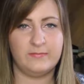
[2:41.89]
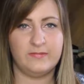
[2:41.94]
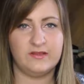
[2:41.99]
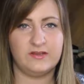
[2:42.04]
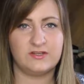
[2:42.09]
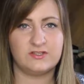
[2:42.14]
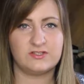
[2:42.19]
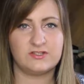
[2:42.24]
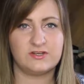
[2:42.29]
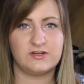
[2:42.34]

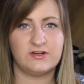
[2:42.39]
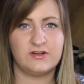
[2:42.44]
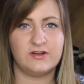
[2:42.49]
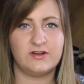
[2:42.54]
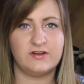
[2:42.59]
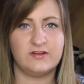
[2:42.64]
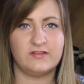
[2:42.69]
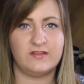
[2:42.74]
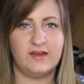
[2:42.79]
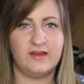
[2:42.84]
Make
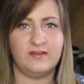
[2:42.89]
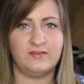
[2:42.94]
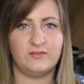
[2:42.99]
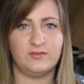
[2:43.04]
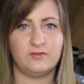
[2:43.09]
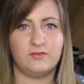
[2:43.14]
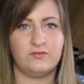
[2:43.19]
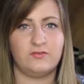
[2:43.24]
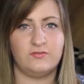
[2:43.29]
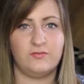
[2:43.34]
sure that
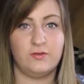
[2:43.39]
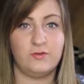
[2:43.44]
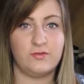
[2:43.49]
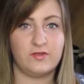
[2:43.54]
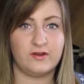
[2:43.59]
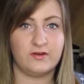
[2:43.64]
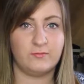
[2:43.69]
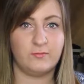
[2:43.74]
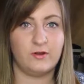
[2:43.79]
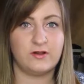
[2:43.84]
those of you
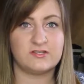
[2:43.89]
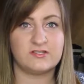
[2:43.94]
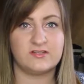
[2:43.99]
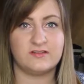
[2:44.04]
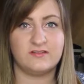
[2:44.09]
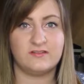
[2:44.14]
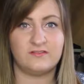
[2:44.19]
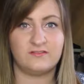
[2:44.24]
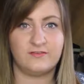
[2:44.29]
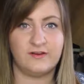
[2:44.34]
that are
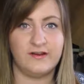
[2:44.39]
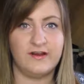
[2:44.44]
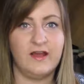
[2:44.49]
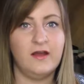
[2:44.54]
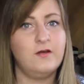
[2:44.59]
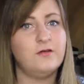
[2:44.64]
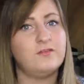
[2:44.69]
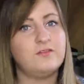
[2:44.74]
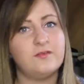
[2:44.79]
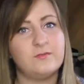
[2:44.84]
watching this right
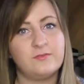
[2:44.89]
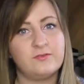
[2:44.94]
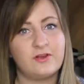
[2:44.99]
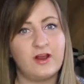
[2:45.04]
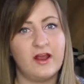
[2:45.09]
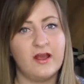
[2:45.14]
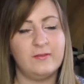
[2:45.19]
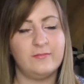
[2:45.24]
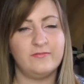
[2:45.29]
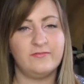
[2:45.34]
now will
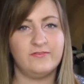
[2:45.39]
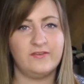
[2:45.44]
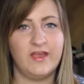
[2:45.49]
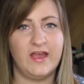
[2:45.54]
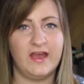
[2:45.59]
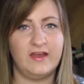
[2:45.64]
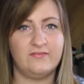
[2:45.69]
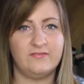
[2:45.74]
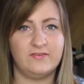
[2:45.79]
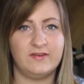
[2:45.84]
subscribe if you
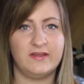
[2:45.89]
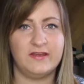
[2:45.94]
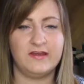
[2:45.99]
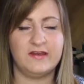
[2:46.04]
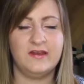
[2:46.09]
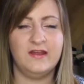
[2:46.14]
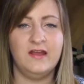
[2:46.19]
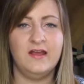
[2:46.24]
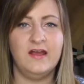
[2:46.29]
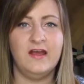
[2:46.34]
haven't
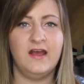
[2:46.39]
yet.